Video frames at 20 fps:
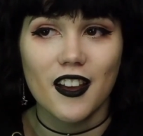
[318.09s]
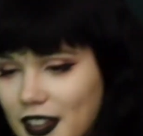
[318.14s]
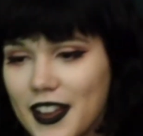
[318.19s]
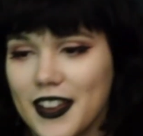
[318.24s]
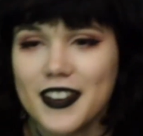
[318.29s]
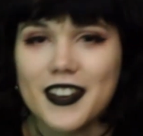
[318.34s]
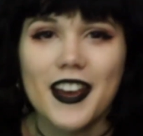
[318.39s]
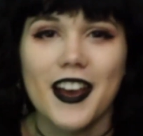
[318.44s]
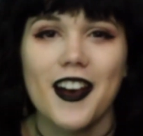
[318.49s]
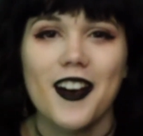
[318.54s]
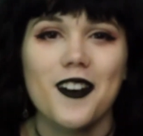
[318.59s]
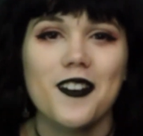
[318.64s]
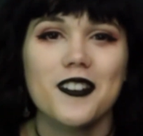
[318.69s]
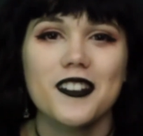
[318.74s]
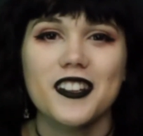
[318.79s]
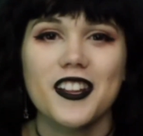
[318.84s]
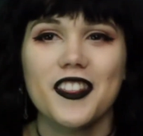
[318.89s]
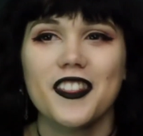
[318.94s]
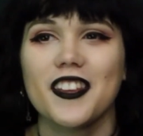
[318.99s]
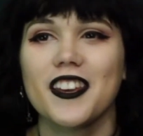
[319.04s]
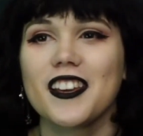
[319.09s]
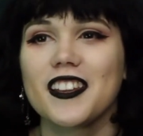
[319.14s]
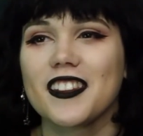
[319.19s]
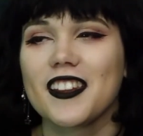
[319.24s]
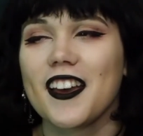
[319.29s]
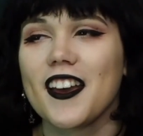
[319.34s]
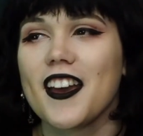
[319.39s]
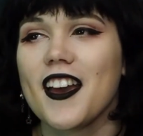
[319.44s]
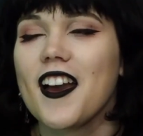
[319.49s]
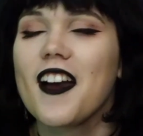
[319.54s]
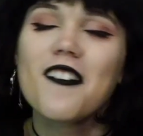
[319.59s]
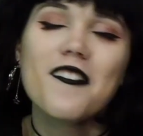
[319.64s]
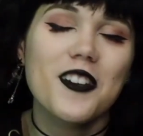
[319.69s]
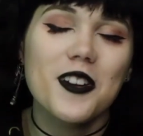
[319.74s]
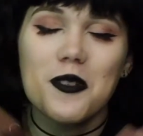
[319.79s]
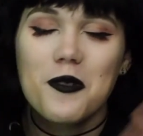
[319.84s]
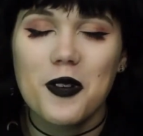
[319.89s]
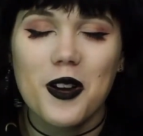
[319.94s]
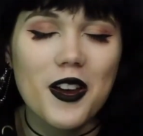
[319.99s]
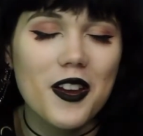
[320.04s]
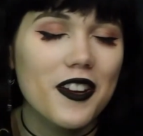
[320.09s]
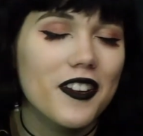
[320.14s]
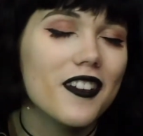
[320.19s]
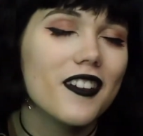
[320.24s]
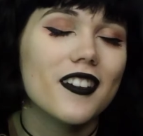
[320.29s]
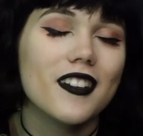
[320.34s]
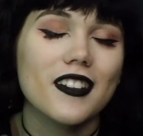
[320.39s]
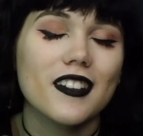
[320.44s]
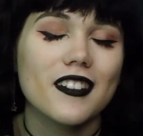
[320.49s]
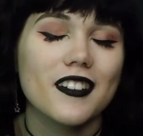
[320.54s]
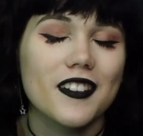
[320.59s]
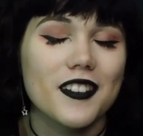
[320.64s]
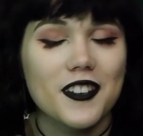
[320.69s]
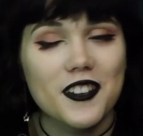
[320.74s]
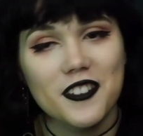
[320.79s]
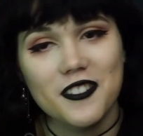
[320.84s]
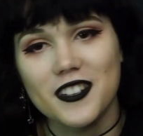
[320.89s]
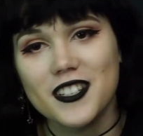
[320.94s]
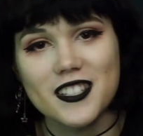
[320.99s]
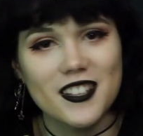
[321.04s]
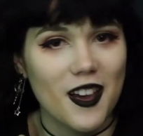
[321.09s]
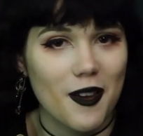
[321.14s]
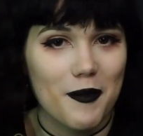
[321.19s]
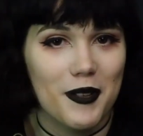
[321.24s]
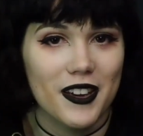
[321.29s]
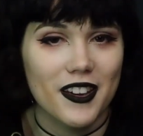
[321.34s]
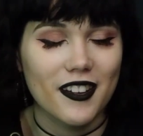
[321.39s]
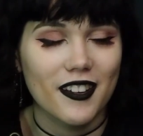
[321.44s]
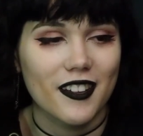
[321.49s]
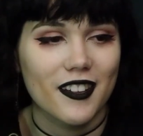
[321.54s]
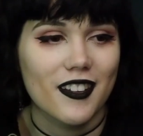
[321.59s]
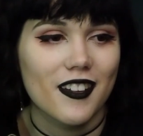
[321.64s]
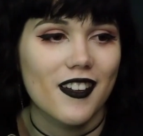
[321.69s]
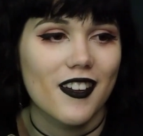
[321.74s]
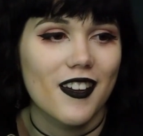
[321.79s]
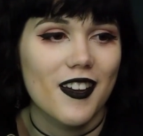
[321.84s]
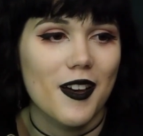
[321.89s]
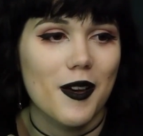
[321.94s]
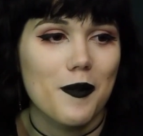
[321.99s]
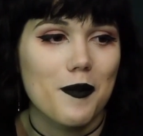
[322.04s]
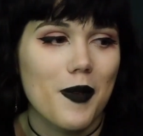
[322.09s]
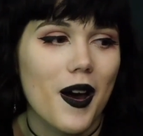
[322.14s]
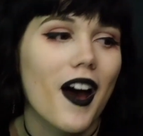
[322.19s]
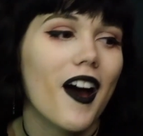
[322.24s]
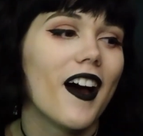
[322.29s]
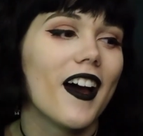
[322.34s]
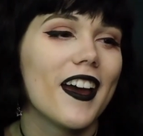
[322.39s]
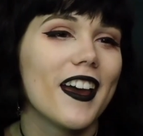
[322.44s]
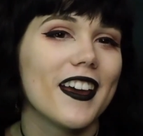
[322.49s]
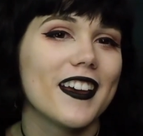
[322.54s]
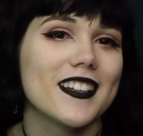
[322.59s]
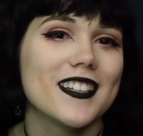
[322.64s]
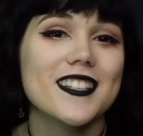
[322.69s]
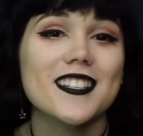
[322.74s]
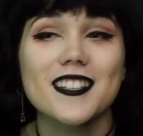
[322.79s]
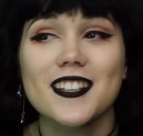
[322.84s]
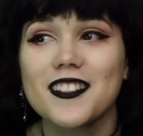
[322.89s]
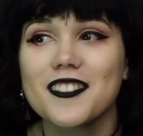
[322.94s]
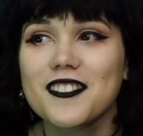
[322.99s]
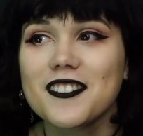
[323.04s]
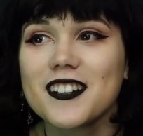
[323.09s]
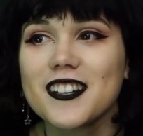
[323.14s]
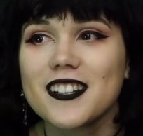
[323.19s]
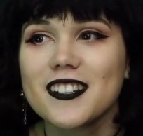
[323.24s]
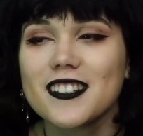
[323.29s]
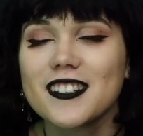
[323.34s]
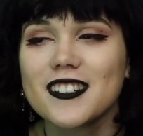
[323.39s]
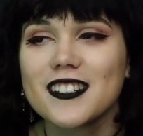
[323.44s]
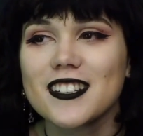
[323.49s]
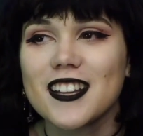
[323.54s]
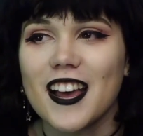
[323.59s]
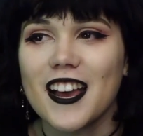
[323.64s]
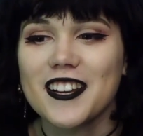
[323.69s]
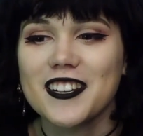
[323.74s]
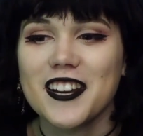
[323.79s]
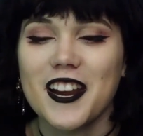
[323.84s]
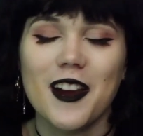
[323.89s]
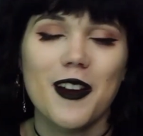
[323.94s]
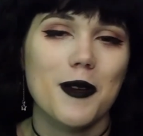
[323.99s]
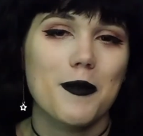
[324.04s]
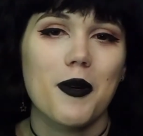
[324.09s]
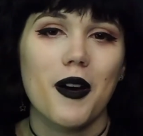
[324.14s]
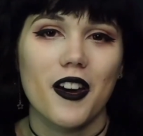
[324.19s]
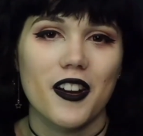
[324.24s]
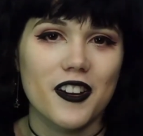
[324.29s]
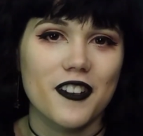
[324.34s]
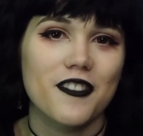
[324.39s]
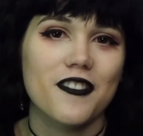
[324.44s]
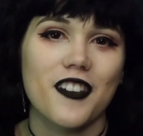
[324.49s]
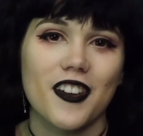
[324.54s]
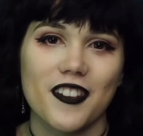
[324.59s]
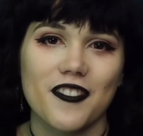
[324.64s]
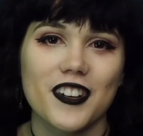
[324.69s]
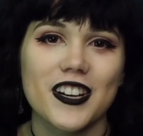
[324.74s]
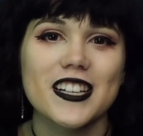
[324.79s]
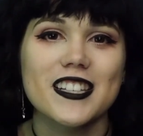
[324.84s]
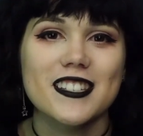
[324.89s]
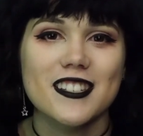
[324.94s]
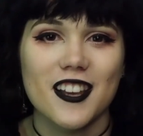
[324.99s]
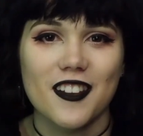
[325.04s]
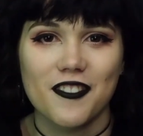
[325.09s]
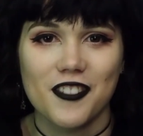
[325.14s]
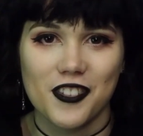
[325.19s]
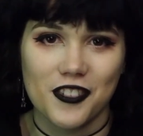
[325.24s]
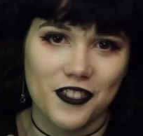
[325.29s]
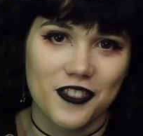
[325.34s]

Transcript: And now the thing that everyone knew was coming, my Slytherin / Harry Potter favorites of the